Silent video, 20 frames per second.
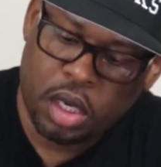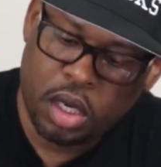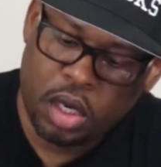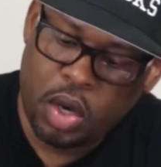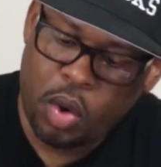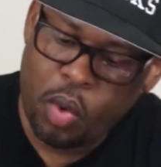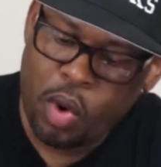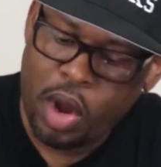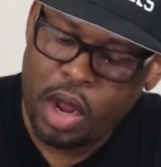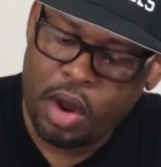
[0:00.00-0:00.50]

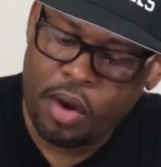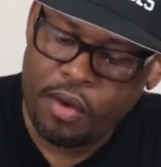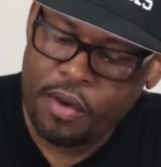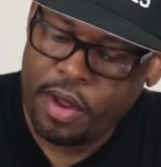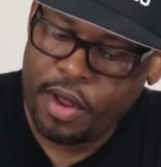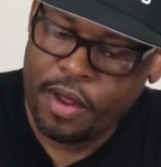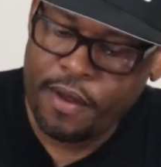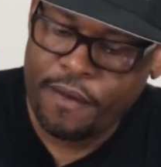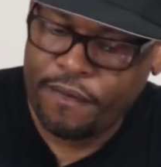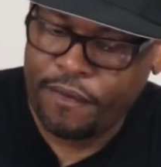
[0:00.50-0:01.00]
Go out
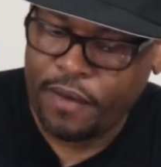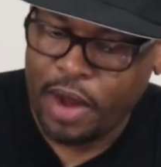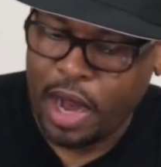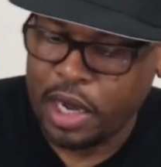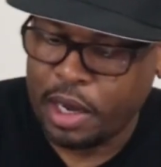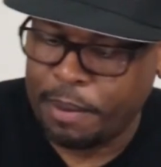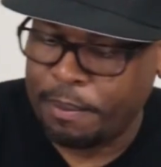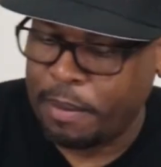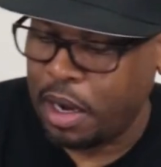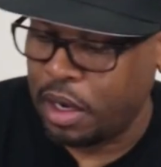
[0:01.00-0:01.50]
and
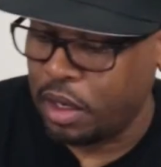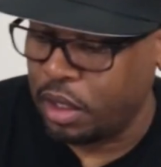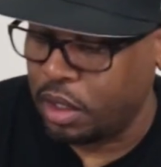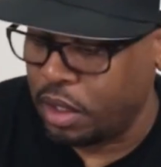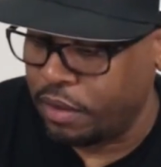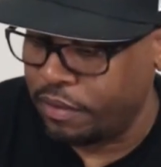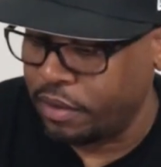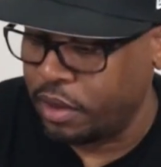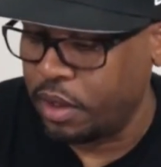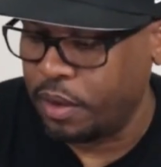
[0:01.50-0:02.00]
find a bottle
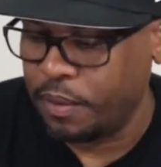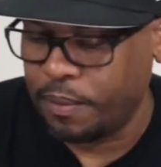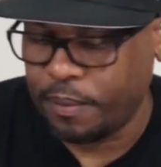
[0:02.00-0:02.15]
of it,